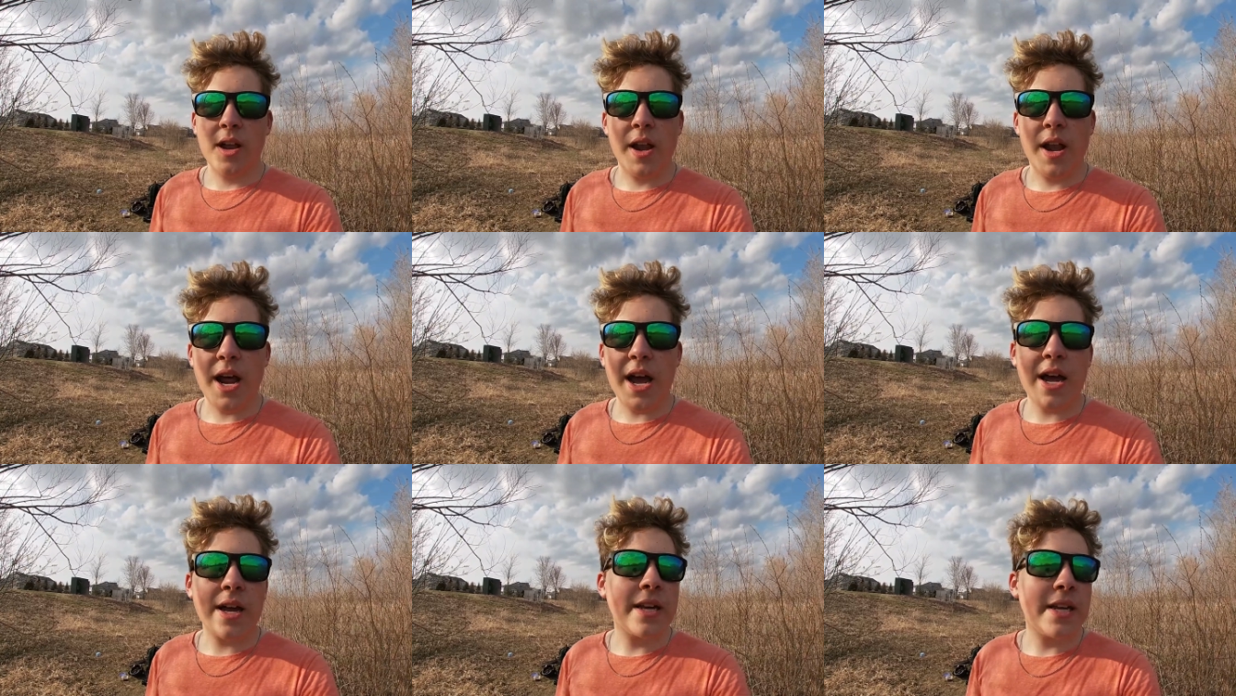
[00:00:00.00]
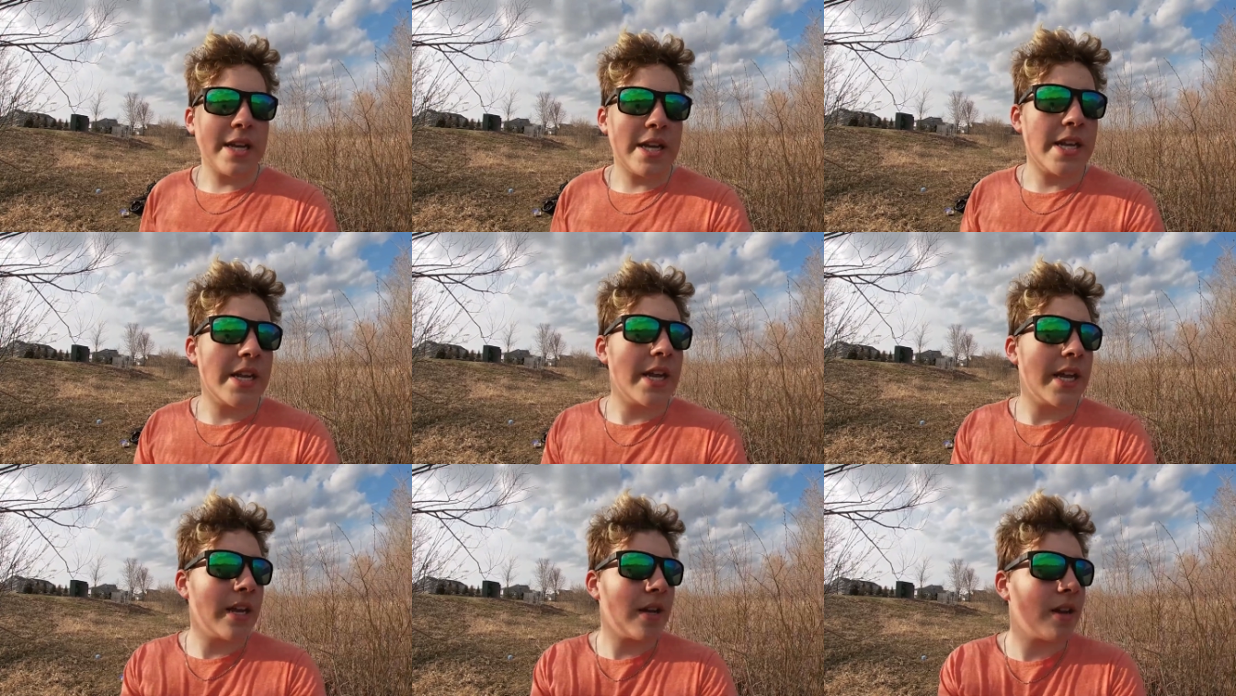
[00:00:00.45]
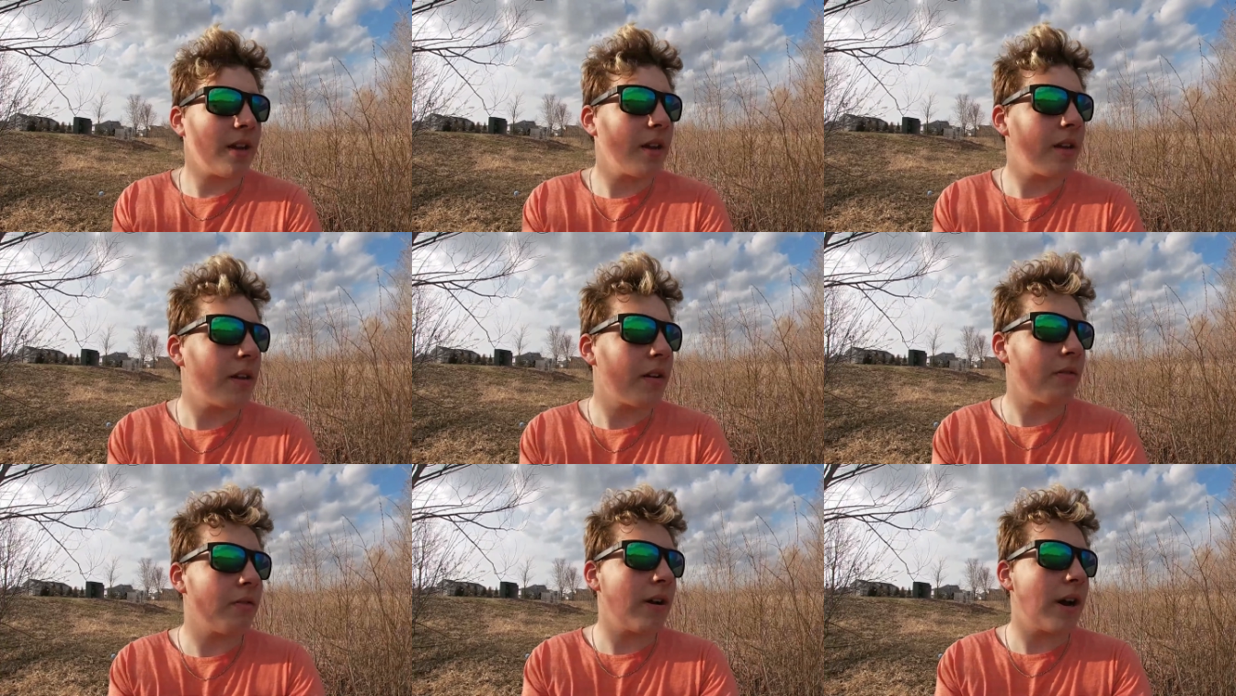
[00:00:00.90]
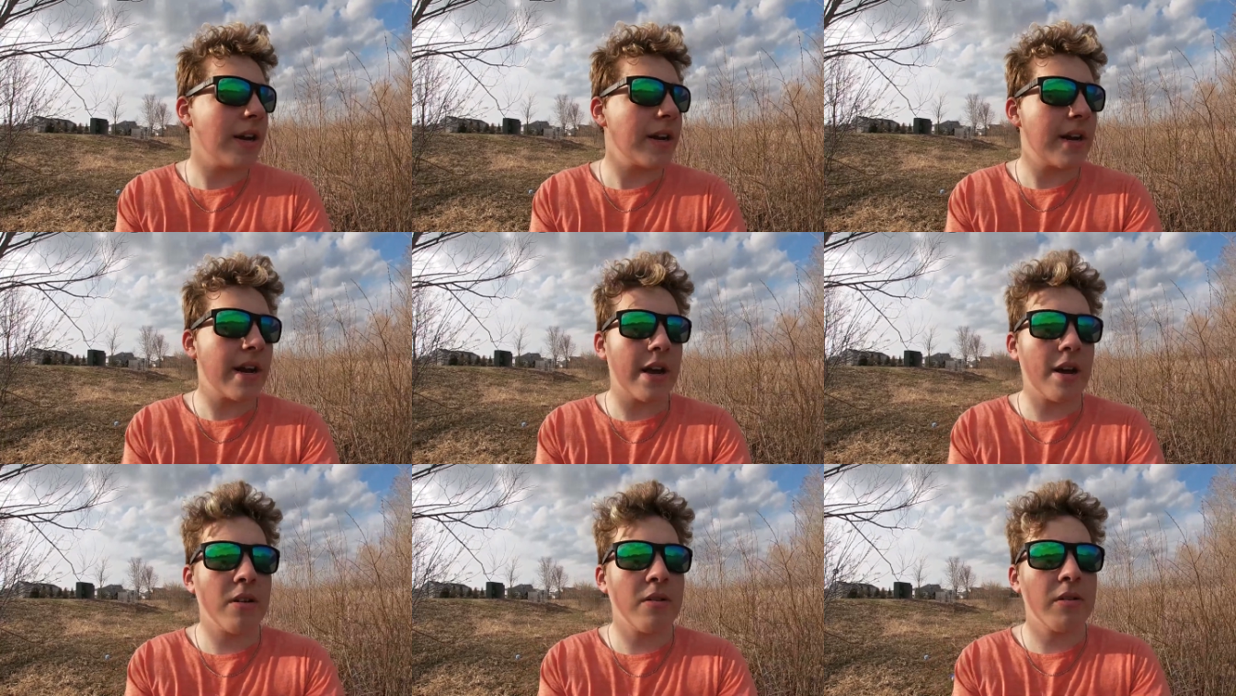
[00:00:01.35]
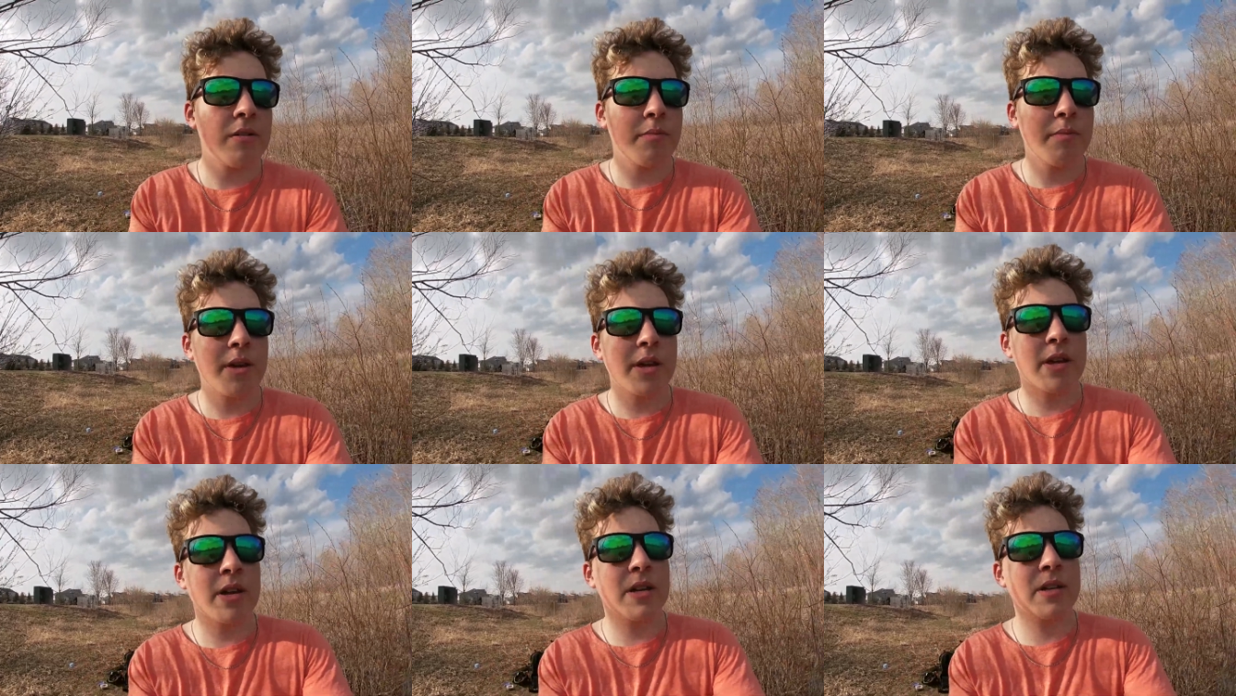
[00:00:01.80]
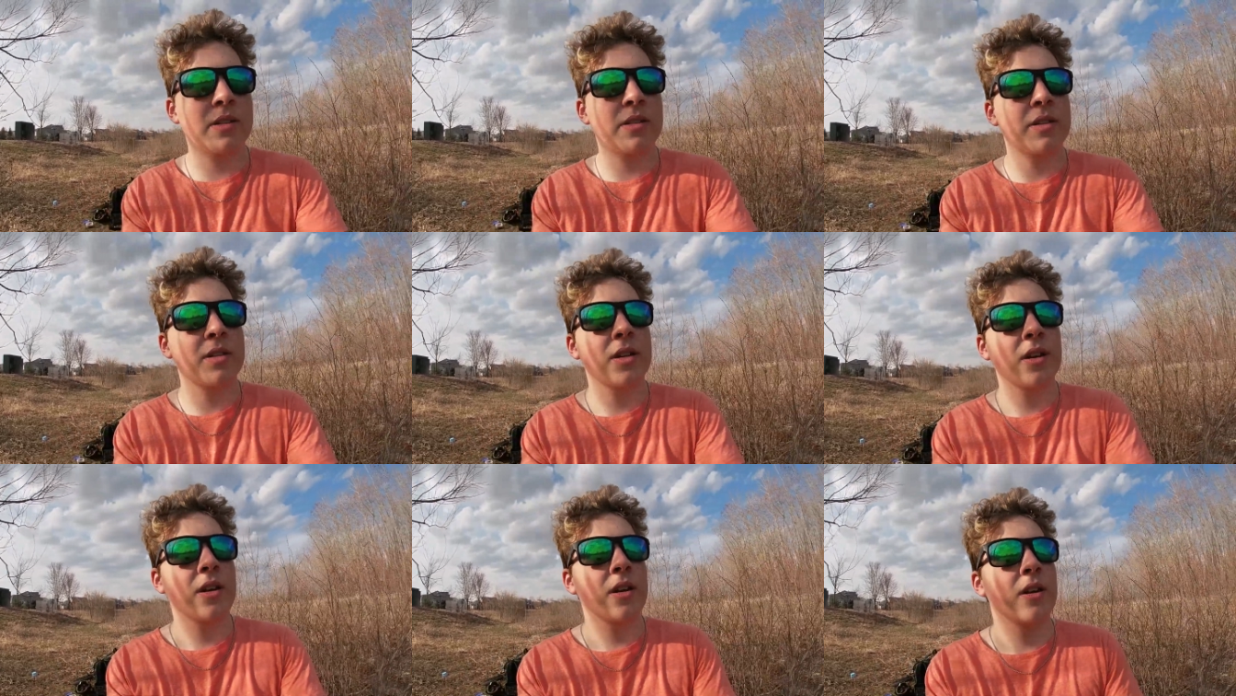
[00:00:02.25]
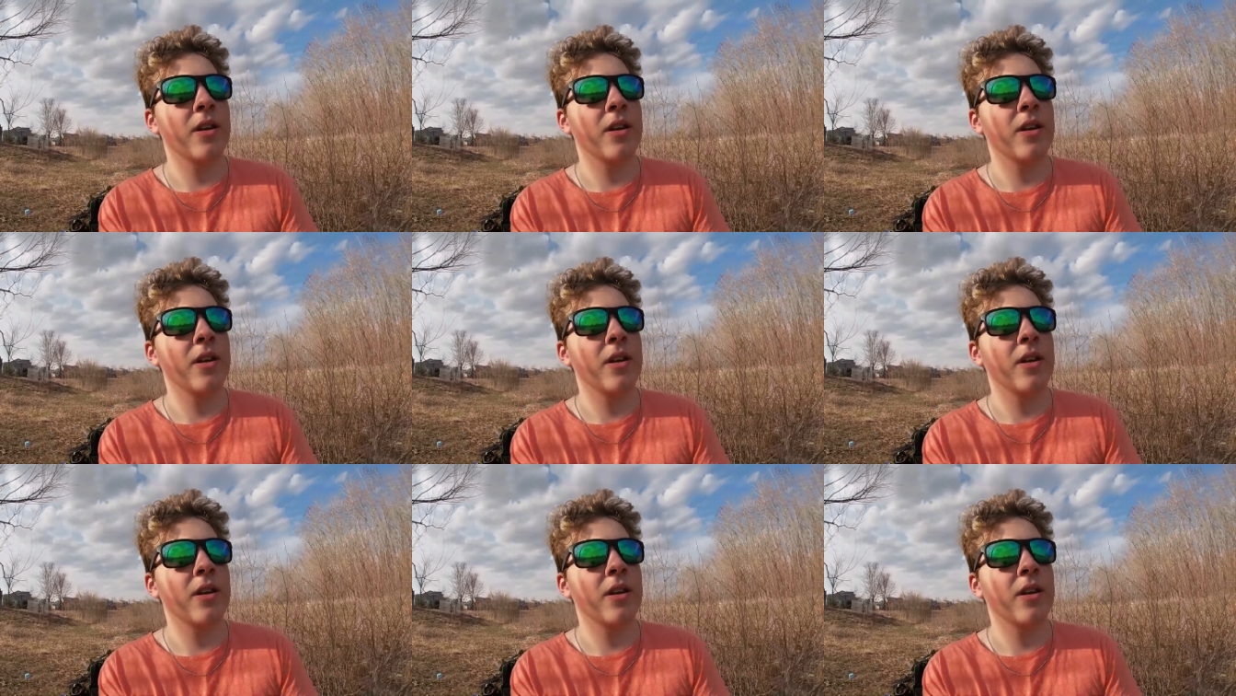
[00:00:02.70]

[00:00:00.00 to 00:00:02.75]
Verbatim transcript: not eating right now because